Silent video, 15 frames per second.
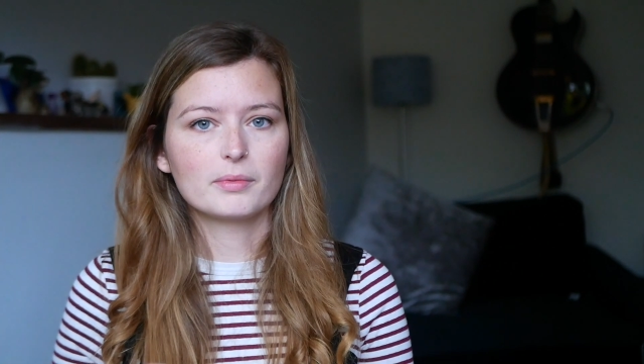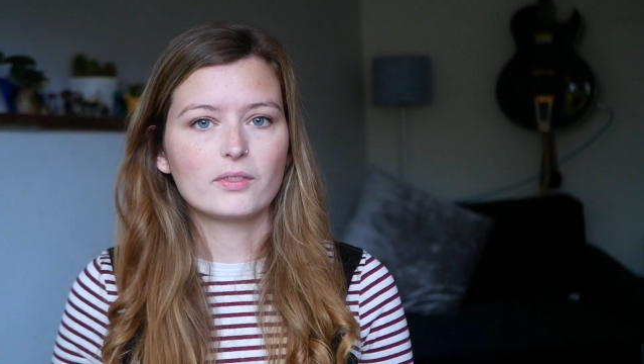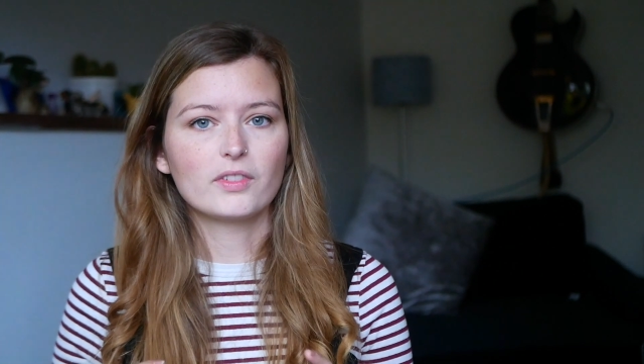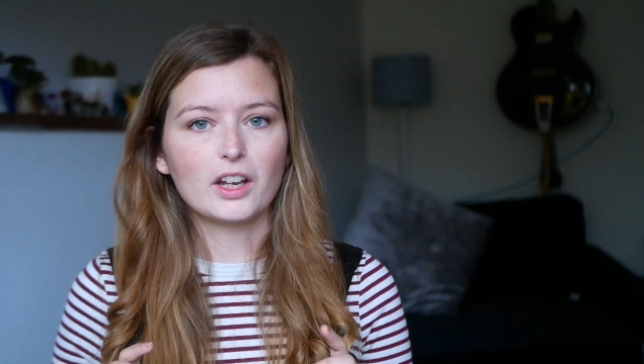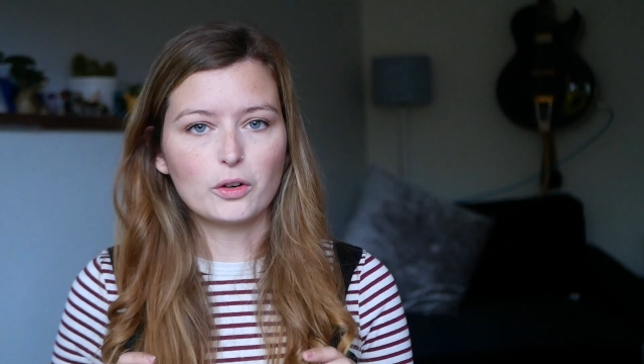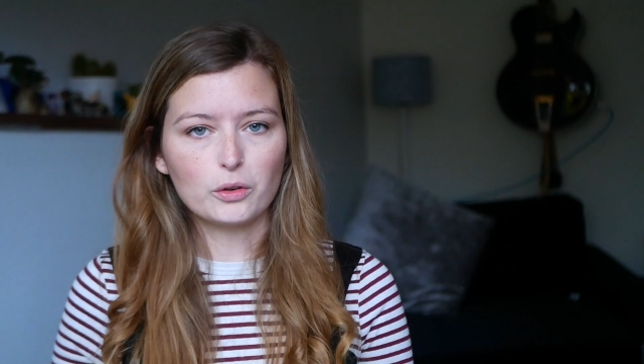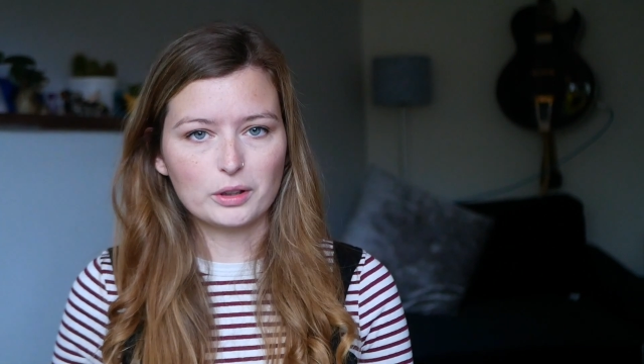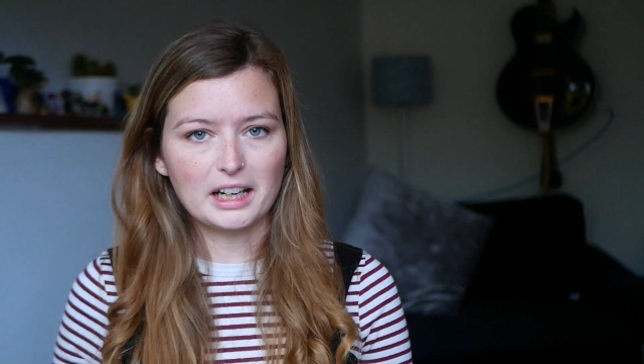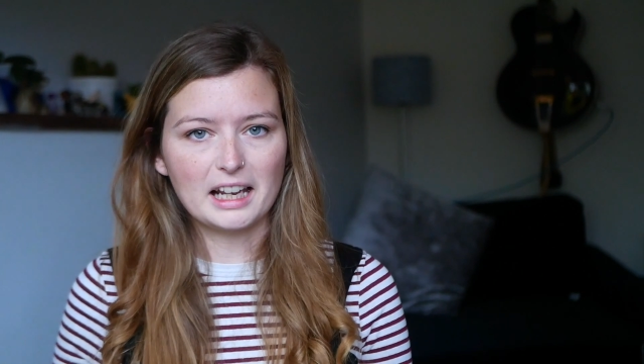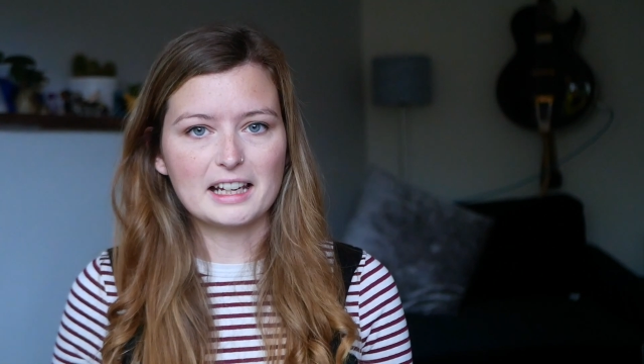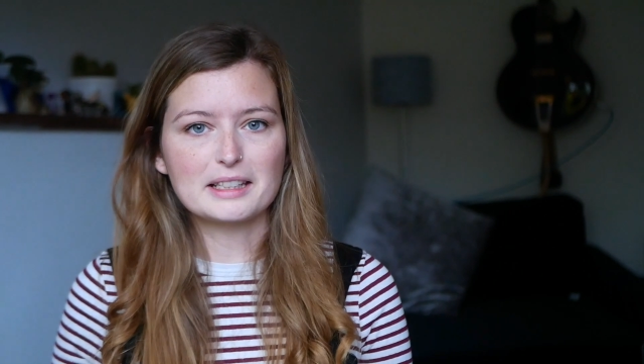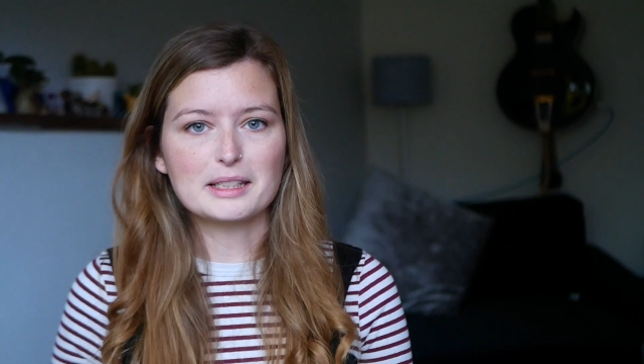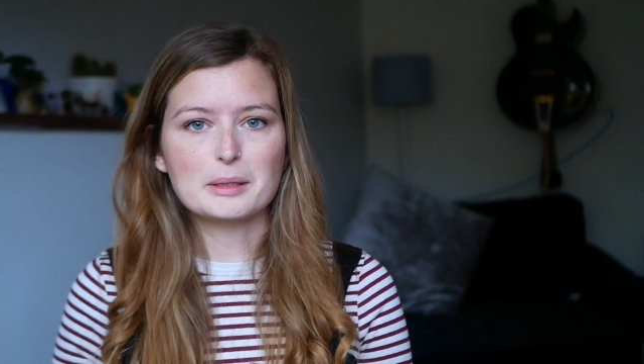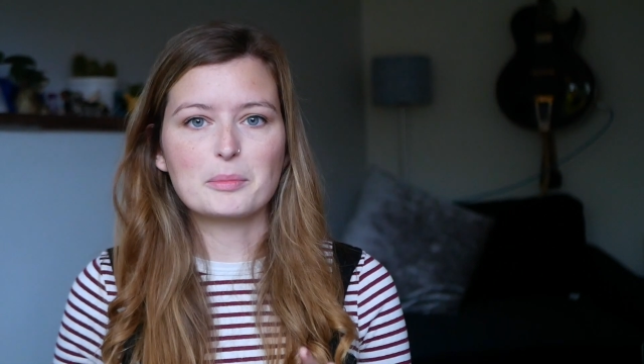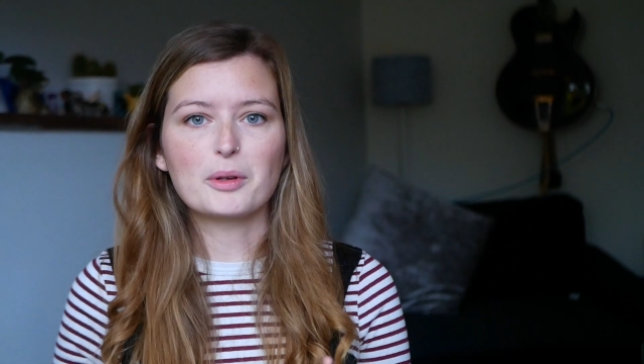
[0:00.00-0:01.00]
they're not
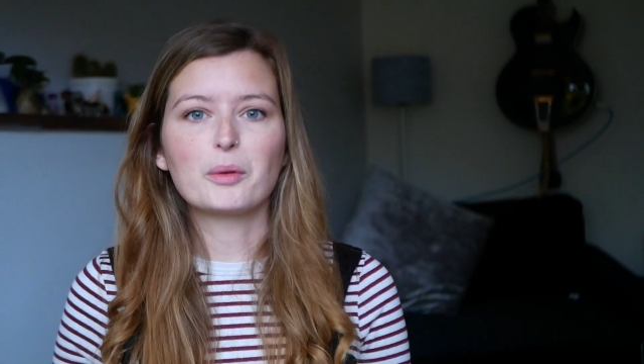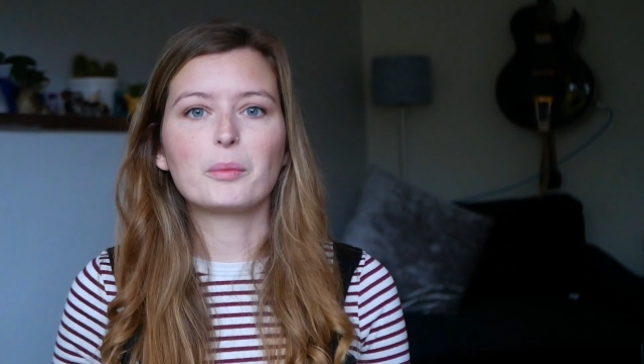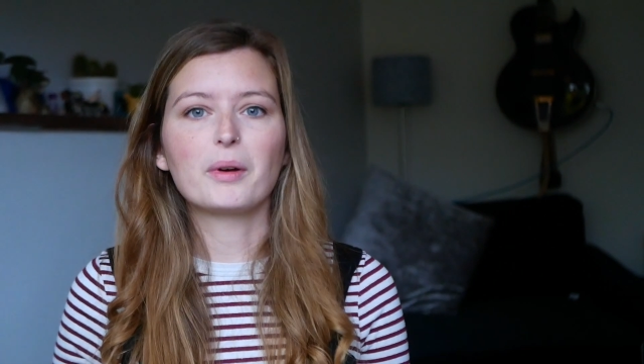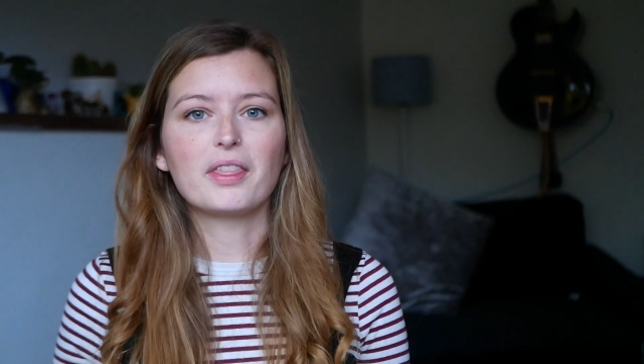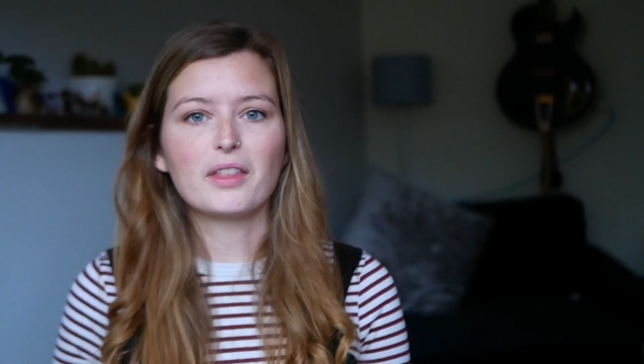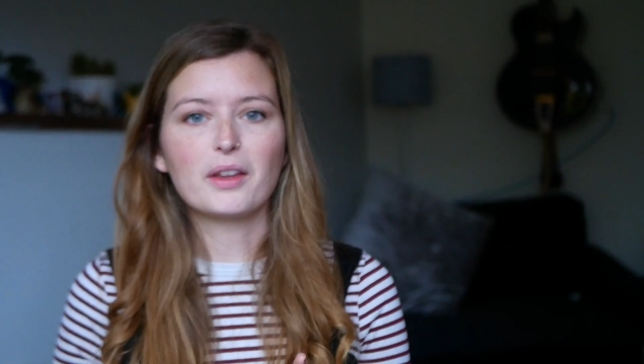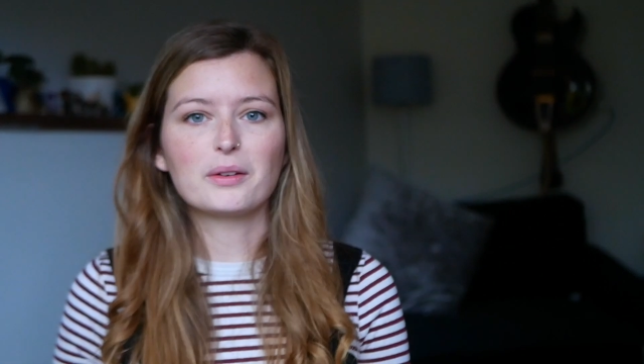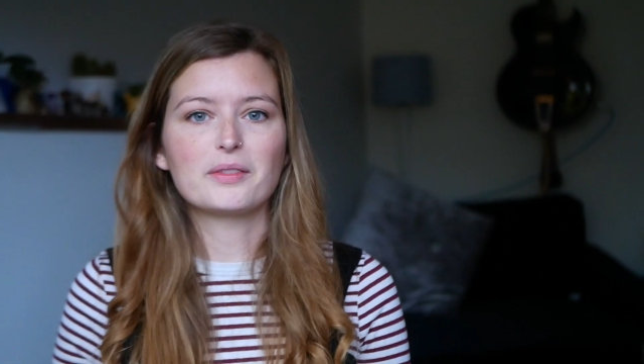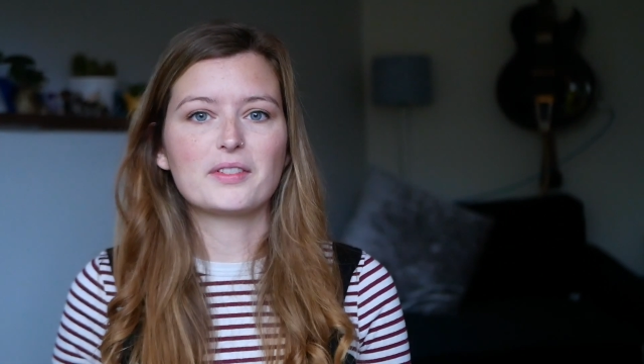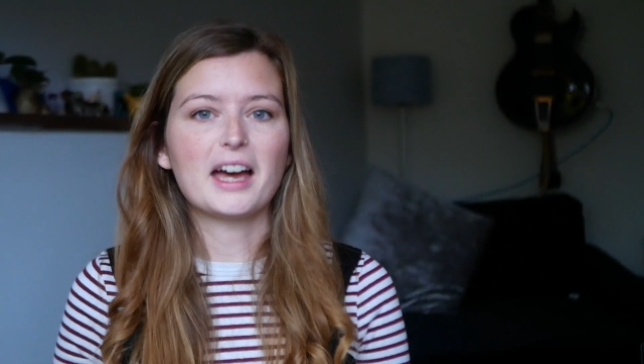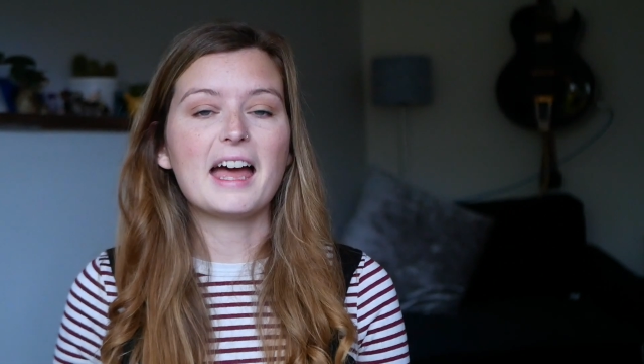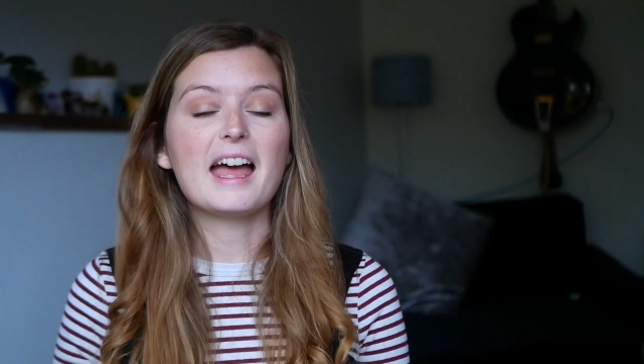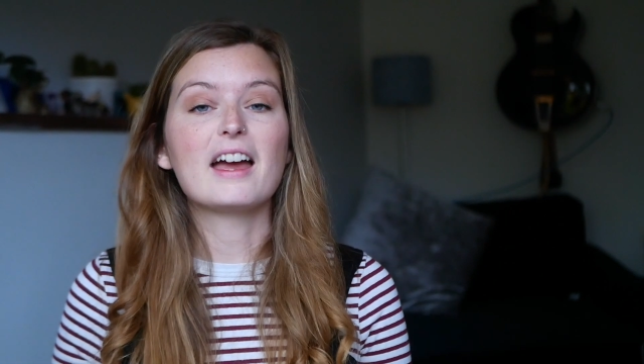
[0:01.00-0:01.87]
glands, but when that